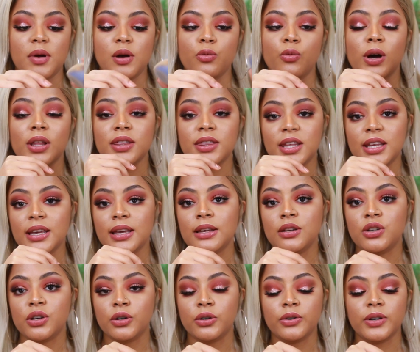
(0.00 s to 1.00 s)
One
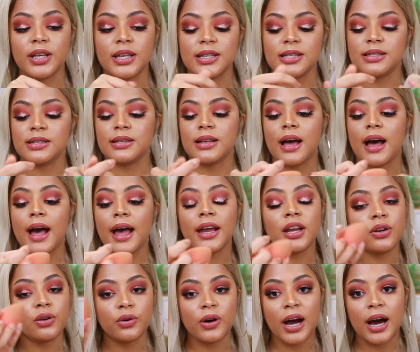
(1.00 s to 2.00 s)
thing though is
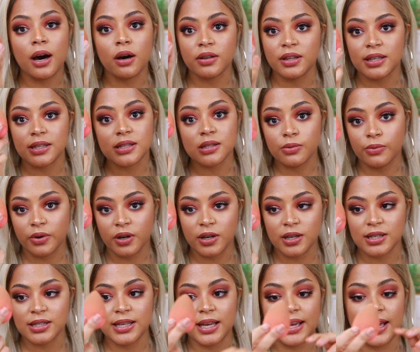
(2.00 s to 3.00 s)
I know how this
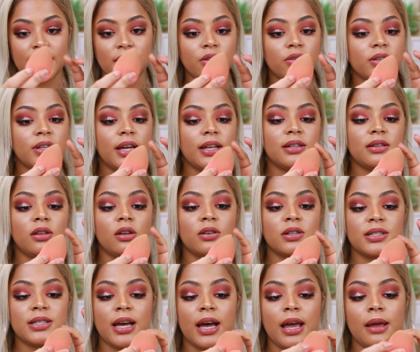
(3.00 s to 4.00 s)
works. Like I know that
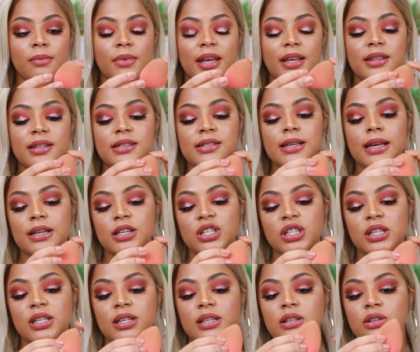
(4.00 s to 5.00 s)
long time, like this
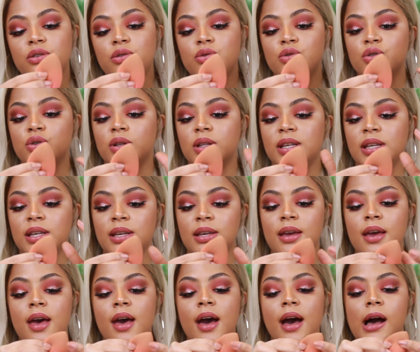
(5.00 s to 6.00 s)
actually
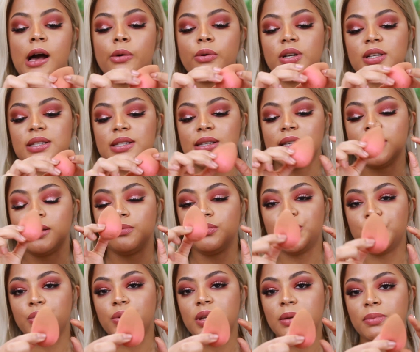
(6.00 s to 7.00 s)
usually, I want to say a
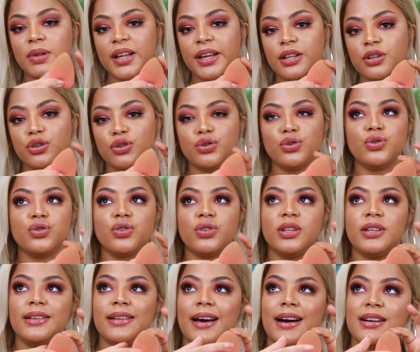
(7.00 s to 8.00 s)
beauty blender
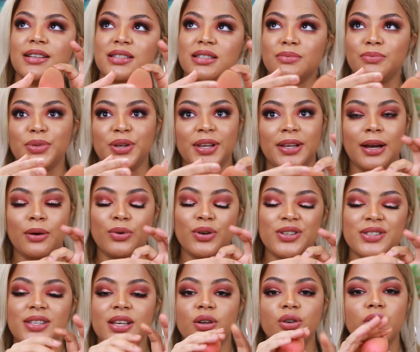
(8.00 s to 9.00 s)
usually lasts me, I want
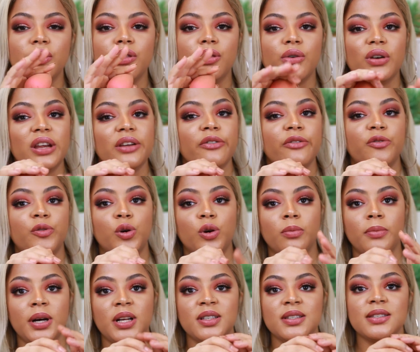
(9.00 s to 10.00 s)
to say good
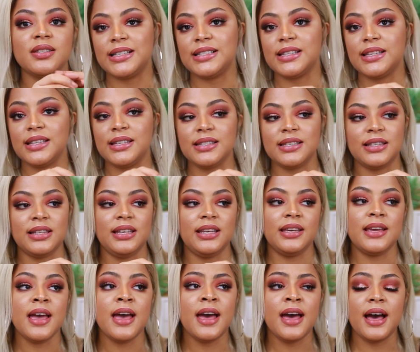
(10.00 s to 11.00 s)
3-4 months as
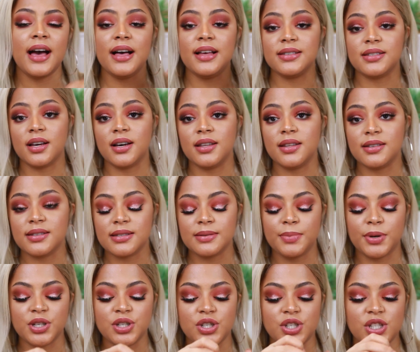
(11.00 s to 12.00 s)
easily as other
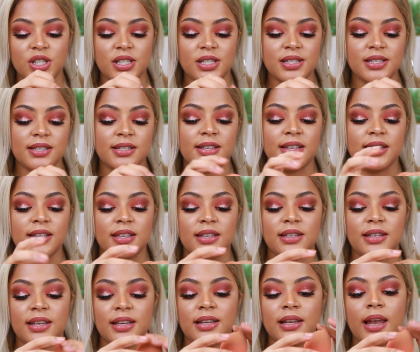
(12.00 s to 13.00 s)
sponges.
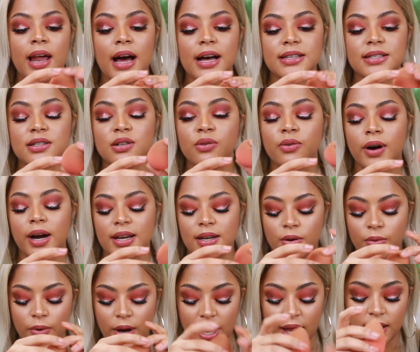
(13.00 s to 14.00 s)
They last quite
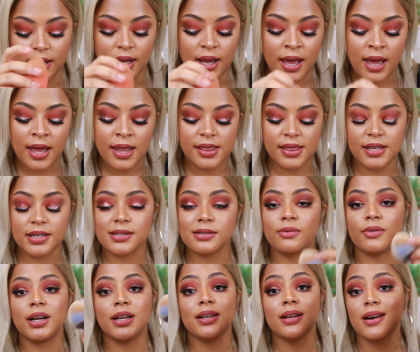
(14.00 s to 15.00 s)
a while.
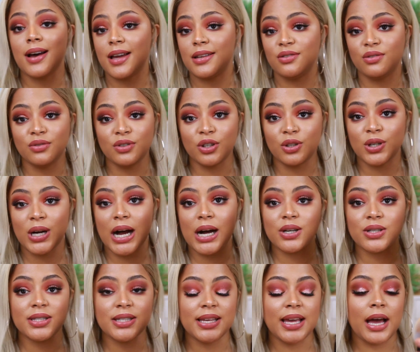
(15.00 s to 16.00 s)
This one, I don't know,
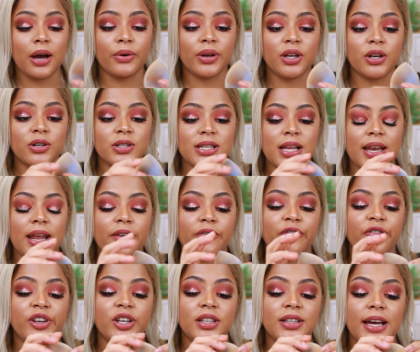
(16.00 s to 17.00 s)
I'll see how it goes, and I
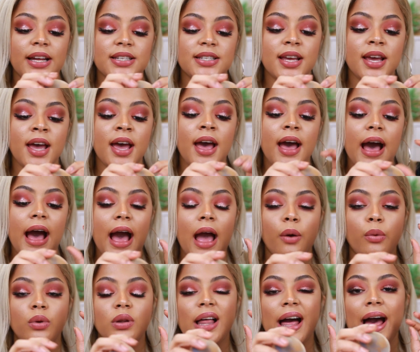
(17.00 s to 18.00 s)
feel that
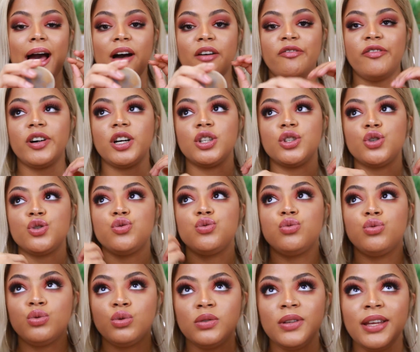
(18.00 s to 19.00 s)
I will have a
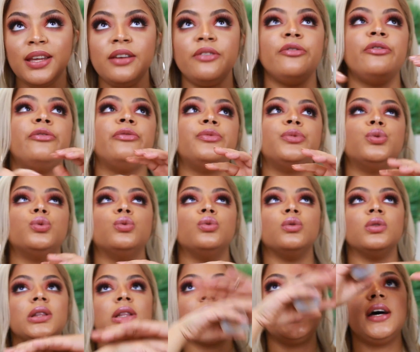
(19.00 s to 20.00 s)
truly
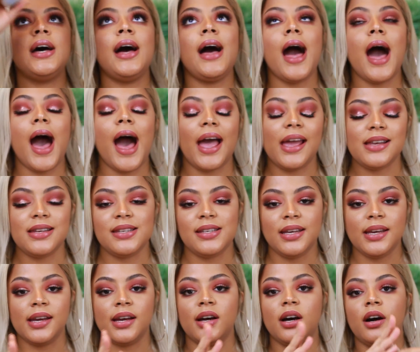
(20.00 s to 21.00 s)
full
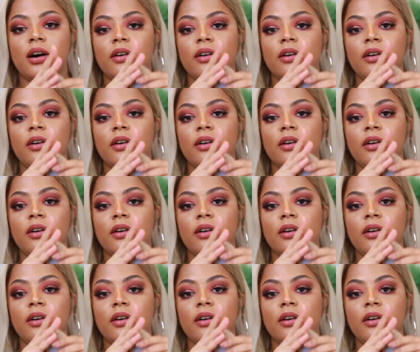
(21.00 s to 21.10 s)
idea